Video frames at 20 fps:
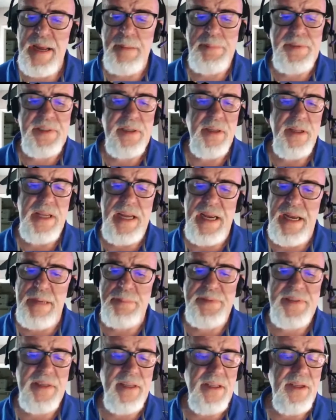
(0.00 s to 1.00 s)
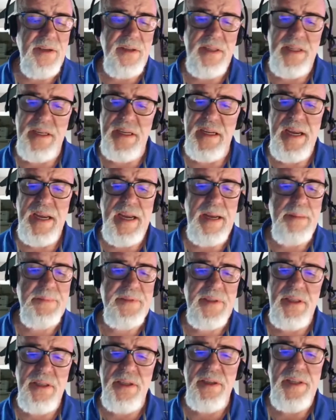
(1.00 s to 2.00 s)
Absolutely.
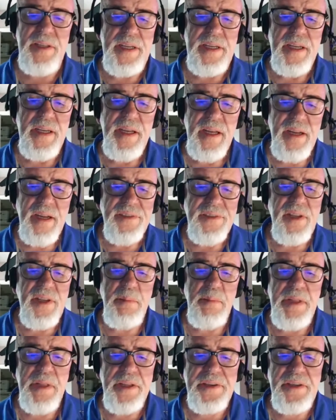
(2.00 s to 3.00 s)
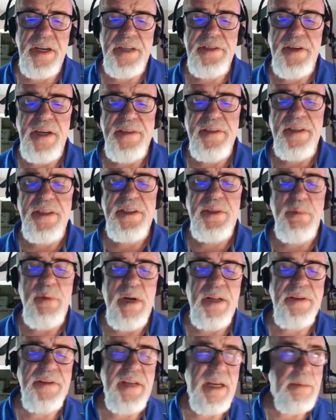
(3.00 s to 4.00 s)
So the Military Transition
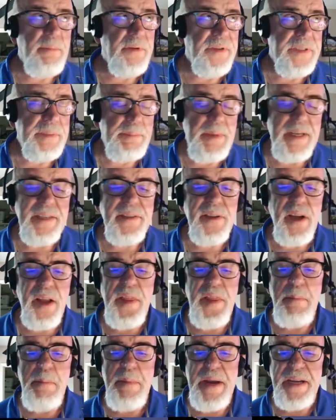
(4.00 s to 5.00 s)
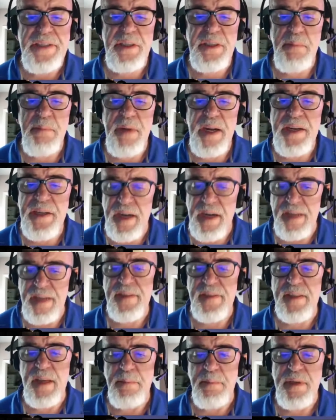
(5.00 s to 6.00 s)
Roundtable is based on the mastermind
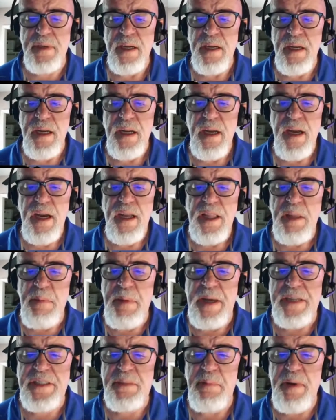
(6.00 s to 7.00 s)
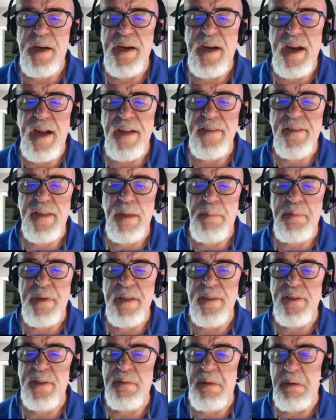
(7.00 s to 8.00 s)
concept. The mastermind concept
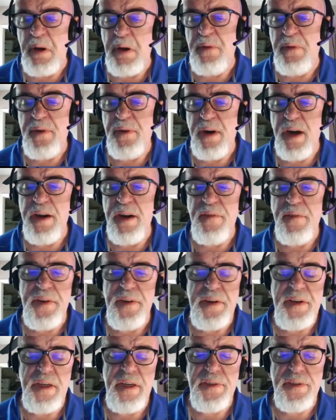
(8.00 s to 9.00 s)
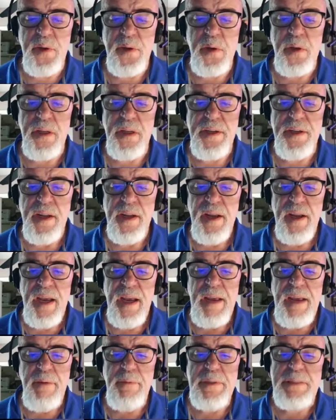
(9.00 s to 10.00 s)
is over 150 years old.
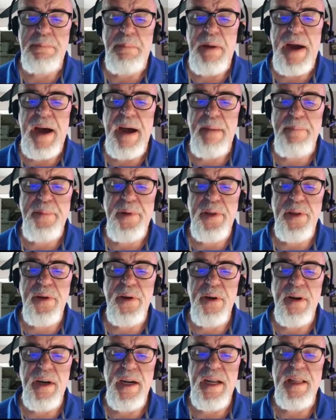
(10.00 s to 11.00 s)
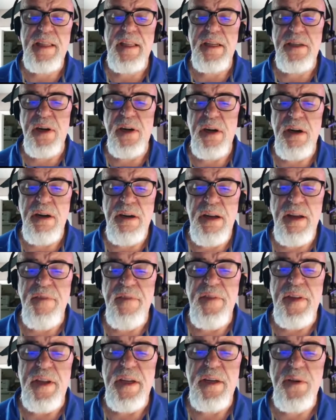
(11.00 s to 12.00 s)
It was popular at the turn of
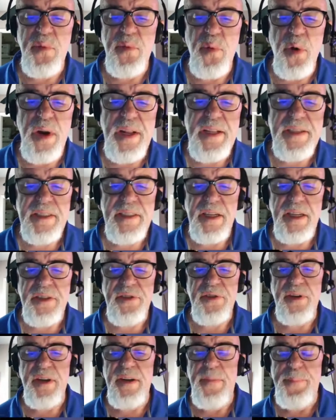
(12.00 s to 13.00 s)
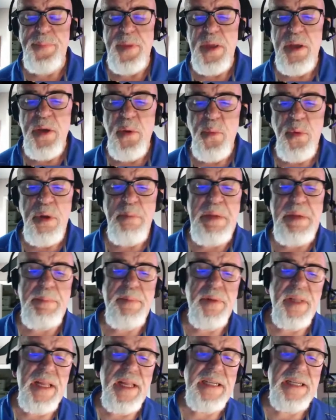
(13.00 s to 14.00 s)
the 20th century when
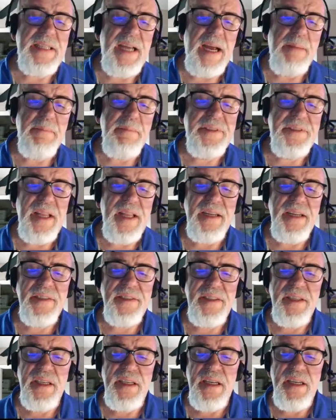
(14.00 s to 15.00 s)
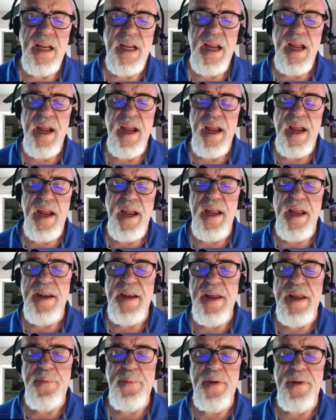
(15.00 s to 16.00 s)
people like Thomas Edison and
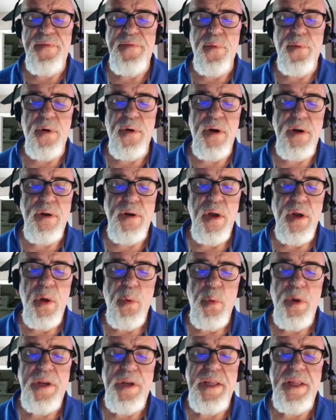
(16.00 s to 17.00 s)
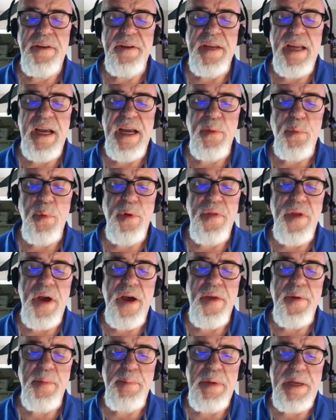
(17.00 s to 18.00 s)
Henry Ford would get together with
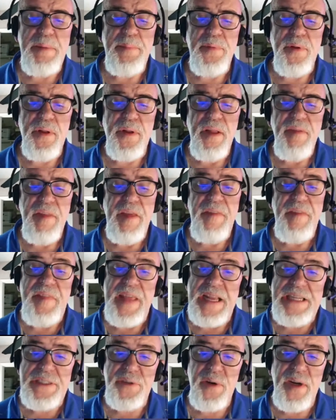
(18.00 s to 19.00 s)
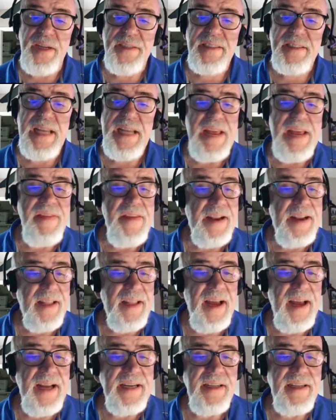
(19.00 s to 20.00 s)
other people that they trust and they
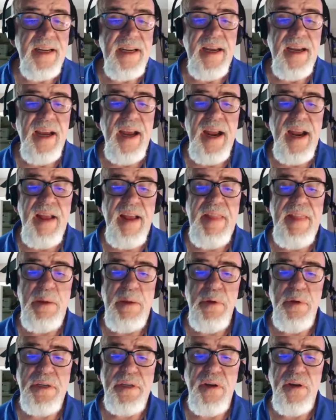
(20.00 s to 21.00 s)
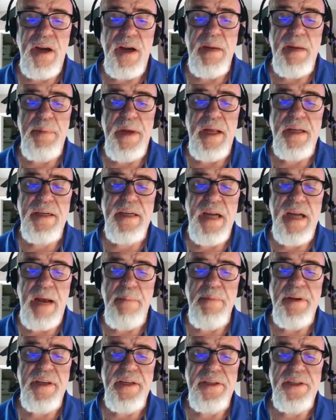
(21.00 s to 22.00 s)
liked, and they would talk about
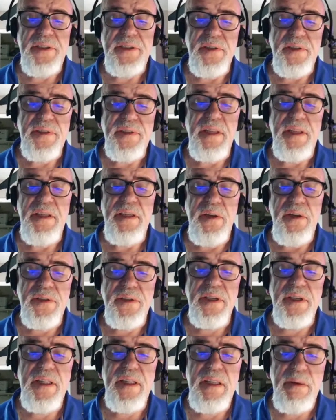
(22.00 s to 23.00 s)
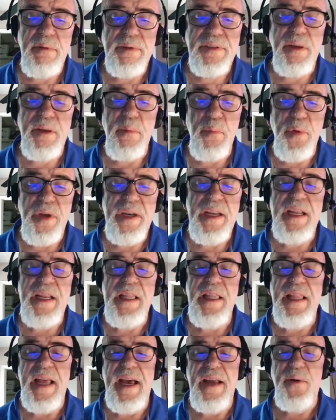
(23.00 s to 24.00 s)
common issues. And usually there was someone
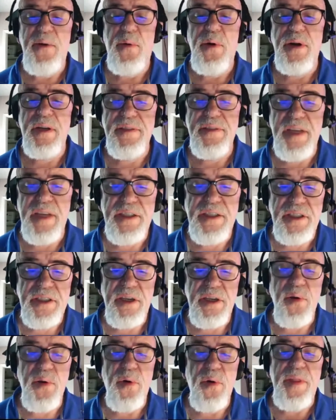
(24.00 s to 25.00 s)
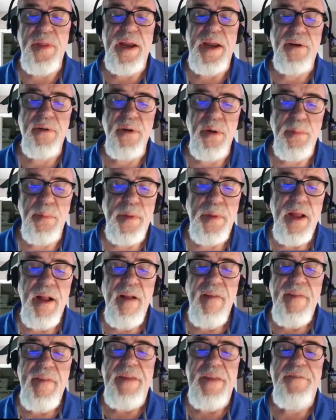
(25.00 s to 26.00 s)
in that organization or that group
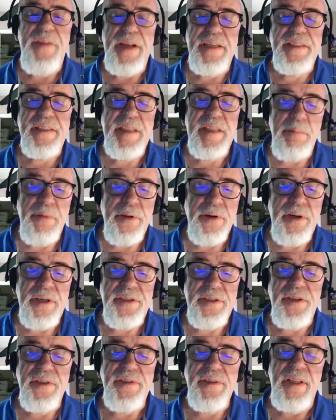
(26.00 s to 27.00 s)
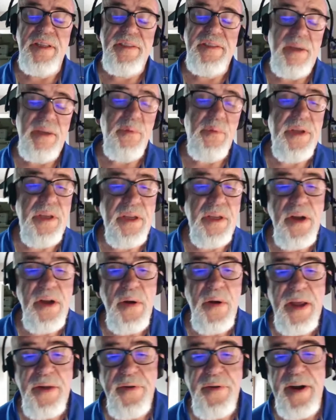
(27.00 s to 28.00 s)
that faced similar issues, and they say, well, you
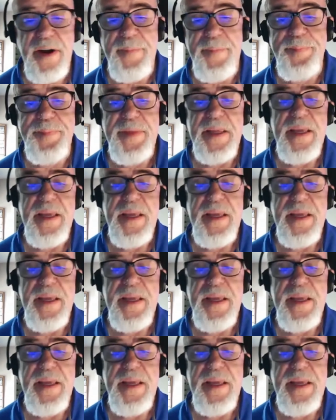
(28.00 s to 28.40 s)
know, Henry,